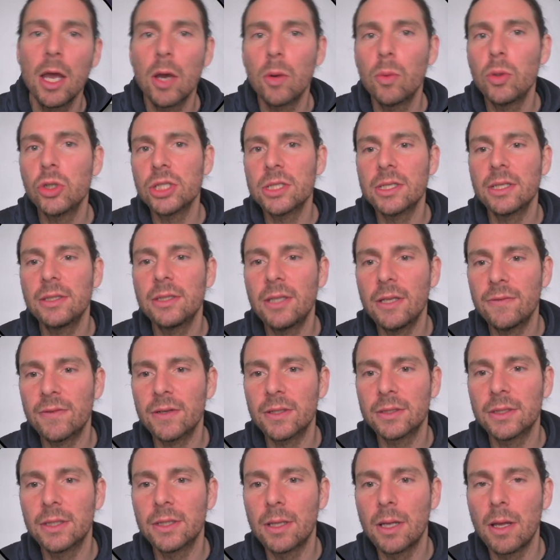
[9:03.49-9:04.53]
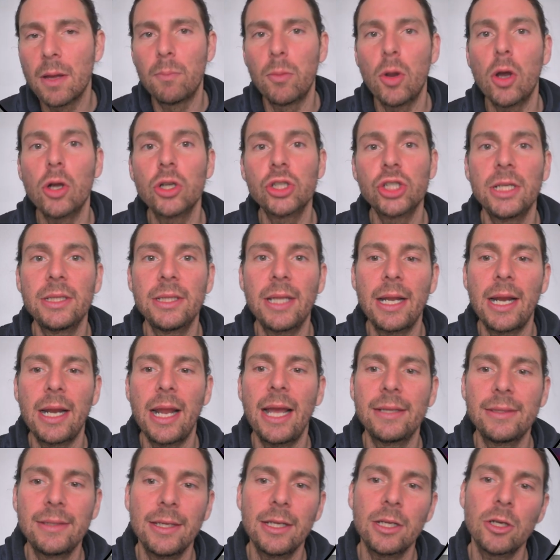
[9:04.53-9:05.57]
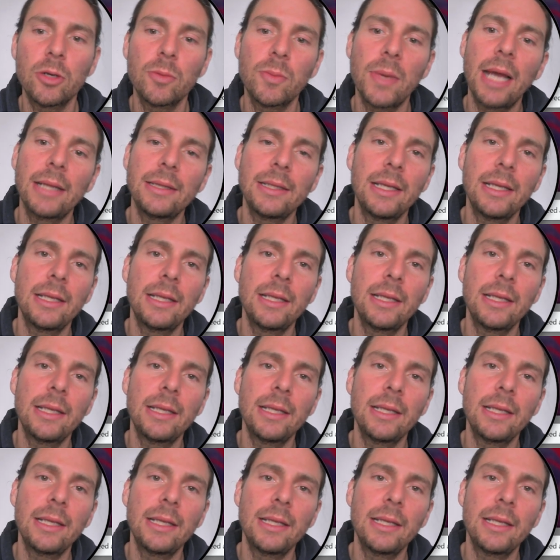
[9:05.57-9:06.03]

which is a different blockchain than Ethereum and